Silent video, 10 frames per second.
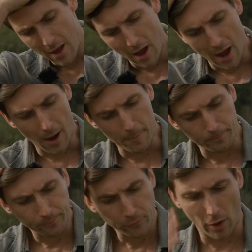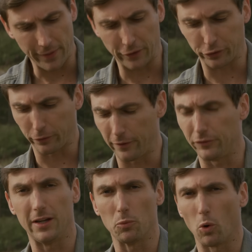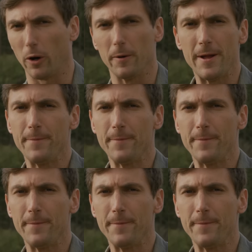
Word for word: um, on the SR15 where